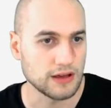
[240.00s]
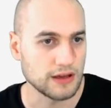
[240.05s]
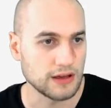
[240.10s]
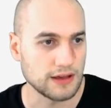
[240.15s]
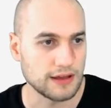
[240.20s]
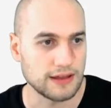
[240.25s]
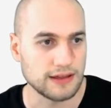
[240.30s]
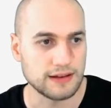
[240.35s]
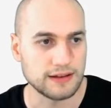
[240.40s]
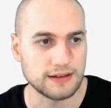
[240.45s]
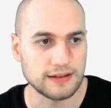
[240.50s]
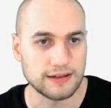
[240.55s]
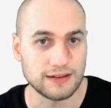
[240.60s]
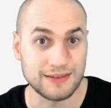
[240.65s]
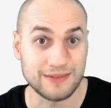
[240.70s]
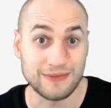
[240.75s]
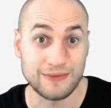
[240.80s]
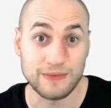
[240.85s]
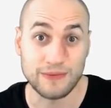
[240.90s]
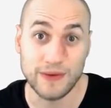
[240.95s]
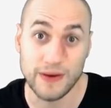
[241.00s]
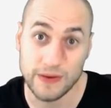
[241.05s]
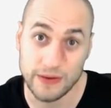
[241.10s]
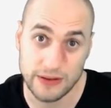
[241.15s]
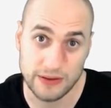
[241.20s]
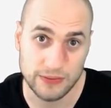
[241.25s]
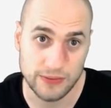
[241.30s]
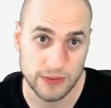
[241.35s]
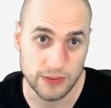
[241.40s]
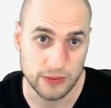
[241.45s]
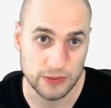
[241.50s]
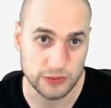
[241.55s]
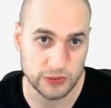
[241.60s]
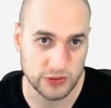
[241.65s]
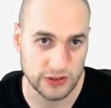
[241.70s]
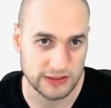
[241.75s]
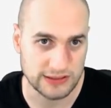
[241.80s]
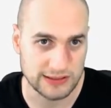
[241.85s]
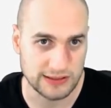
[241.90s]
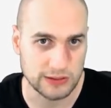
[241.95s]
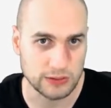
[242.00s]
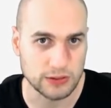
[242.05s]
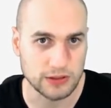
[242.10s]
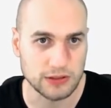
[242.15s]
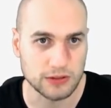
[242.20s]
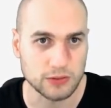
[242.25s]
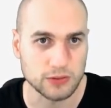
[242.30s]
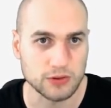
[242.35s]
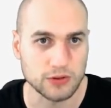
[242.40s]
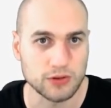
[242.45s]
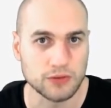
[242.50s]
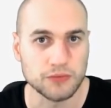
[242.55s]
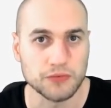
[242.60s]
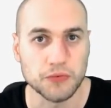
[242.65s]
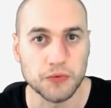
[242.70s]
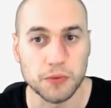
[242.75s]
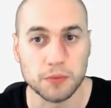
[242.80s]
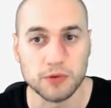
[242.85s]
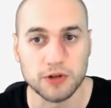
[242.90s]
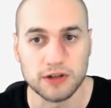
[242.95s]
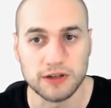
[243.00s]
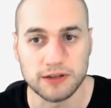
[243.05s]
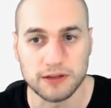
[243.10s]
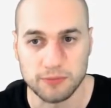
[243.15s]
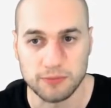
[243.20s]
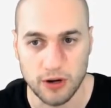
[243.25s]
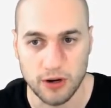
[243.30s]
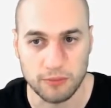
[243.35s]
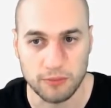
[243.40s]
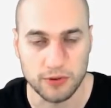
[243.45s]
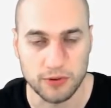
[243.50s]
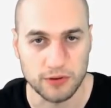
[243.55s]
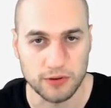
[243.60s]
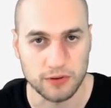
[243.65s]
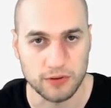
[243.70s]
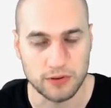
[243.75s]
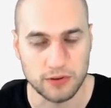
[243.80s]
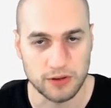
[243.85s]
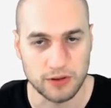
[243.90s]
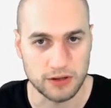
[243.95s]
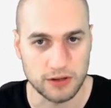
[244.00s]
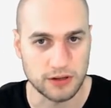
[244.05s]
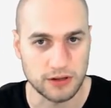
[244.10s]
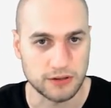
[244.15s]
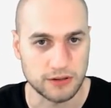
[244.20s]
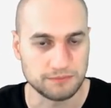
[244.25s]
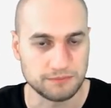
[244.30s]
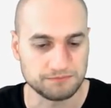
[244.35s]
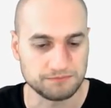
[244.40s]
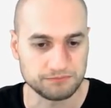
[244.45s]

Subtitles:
and it is very difficult to execute it or to formulate a proper